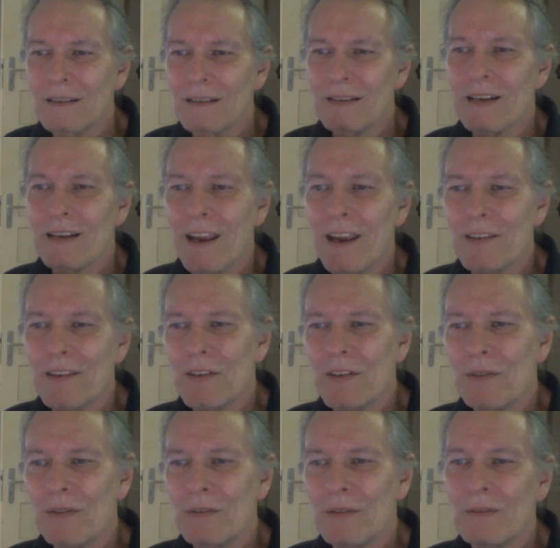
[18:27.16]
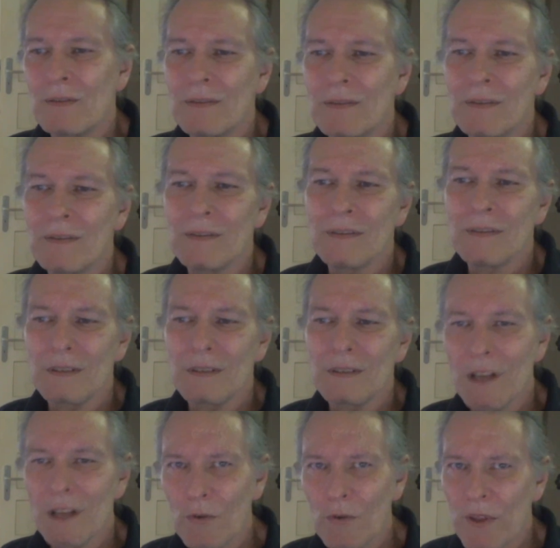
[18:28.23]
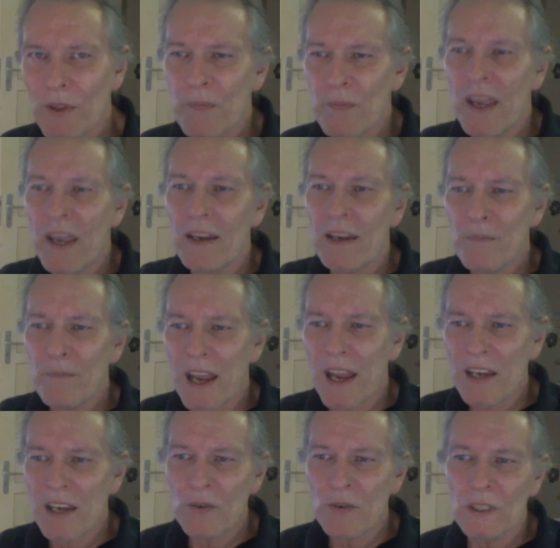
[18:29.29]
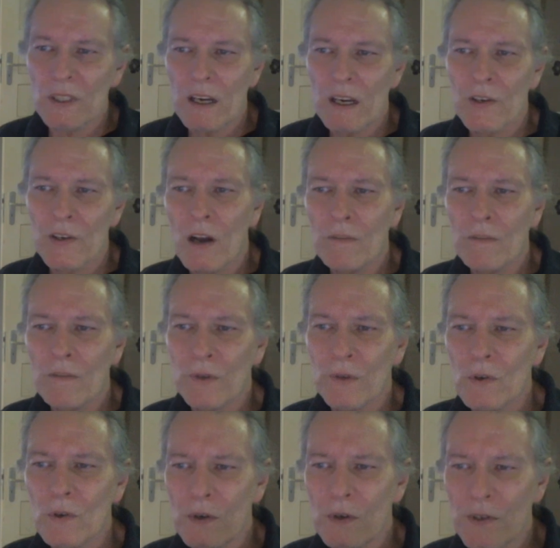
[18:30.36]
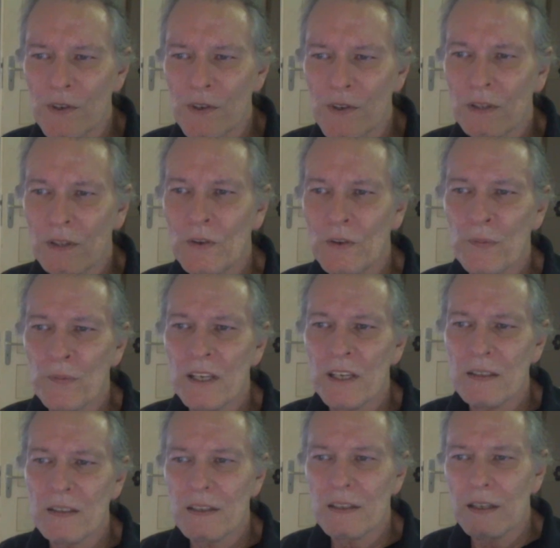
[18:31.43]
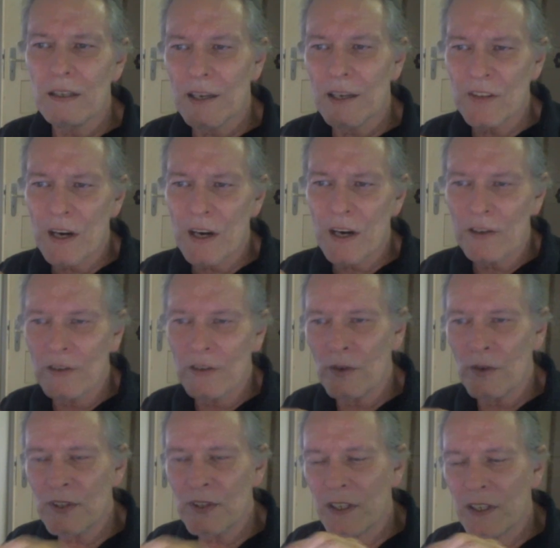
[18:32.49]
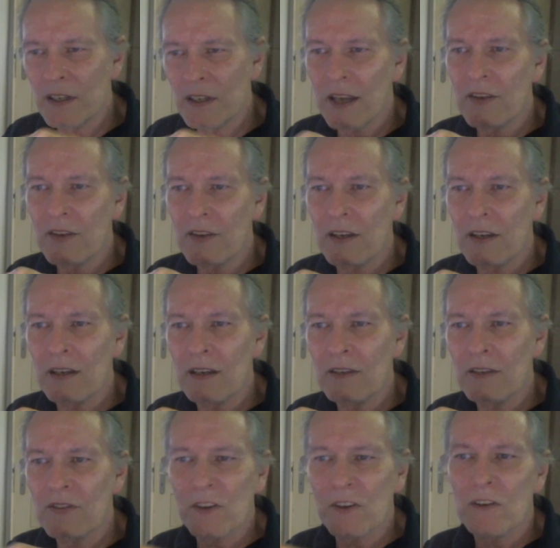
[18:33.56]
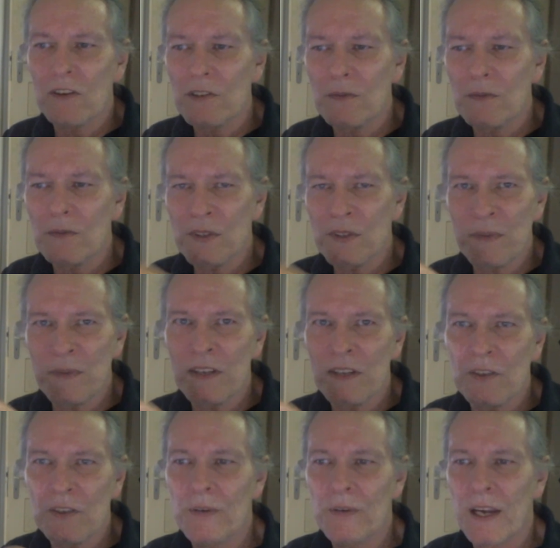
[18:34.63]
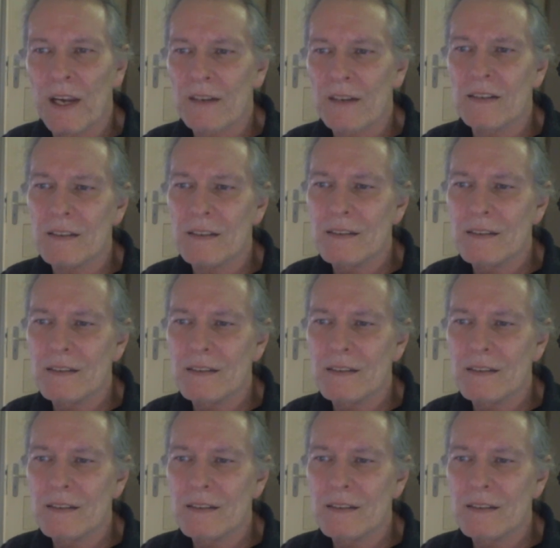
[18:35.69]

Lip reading: I had to lower the bed manually on all 4 corners a little bit until I started noticing that the skirt was being correct.